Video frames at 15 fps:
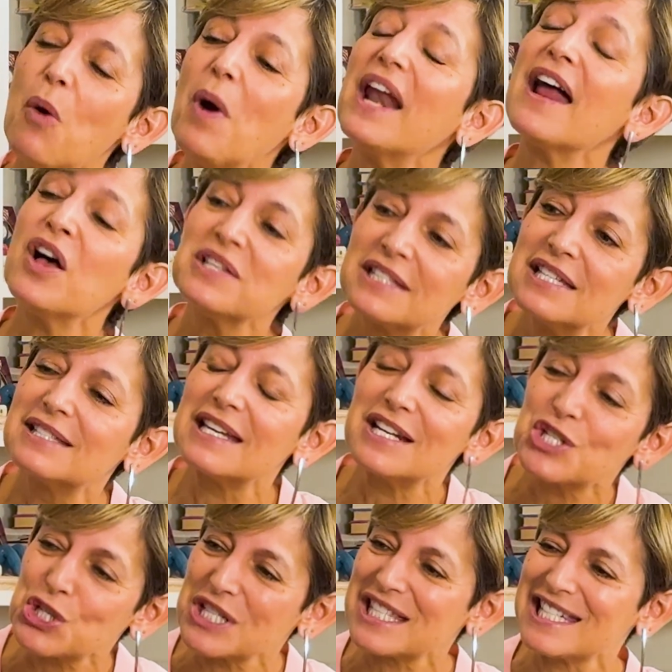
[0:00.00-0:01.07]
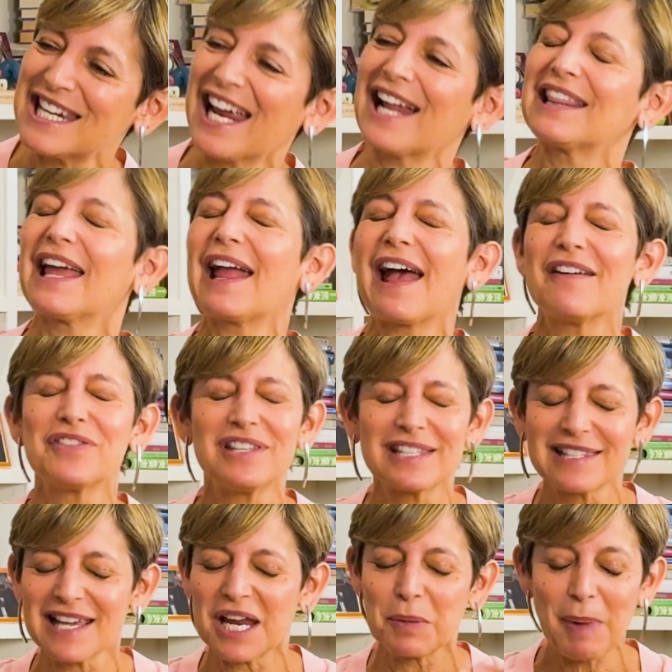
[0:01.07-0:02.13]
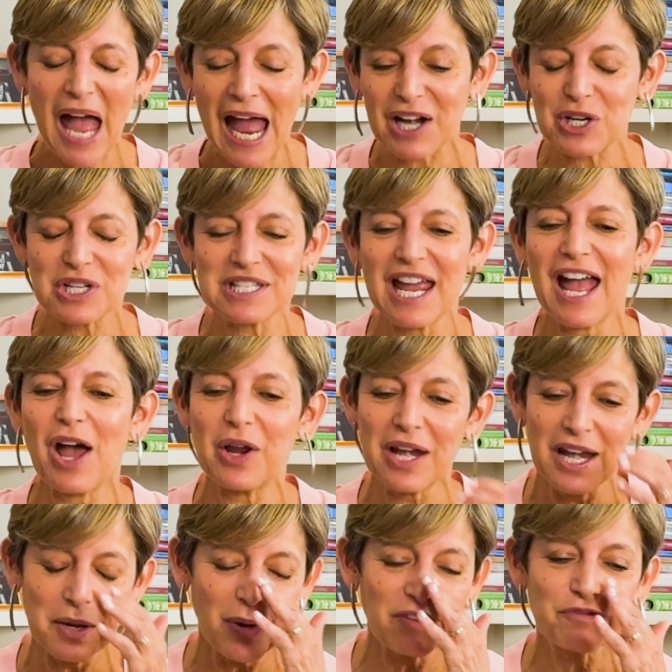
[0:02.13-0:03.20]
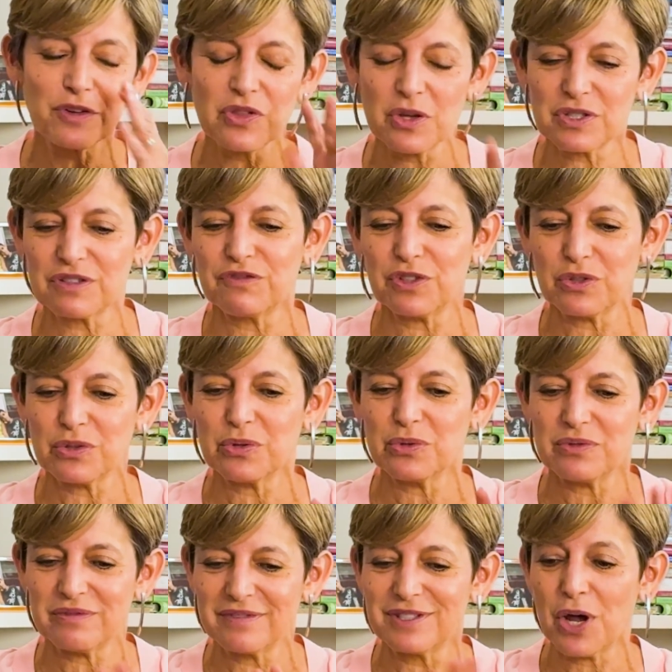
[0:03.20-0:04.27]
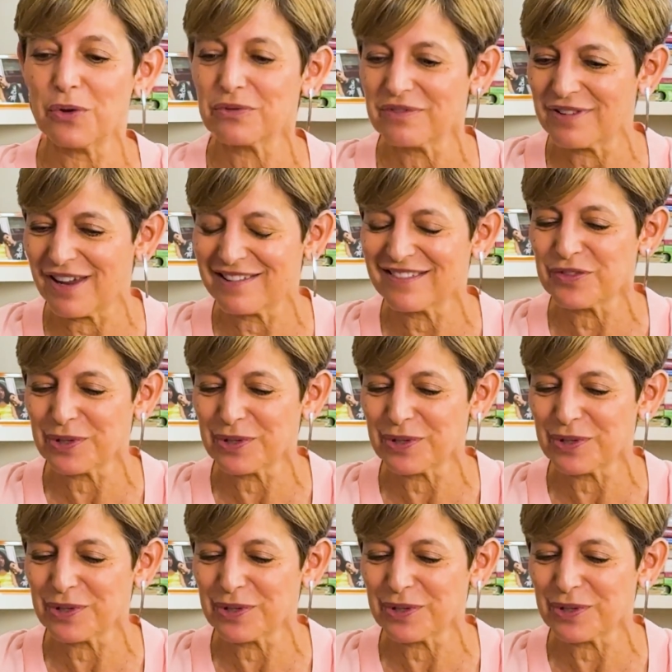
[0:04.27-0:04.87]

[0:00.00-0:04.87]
know what else is interesting? They have this pattern down. Anyway, for those of you who don't know,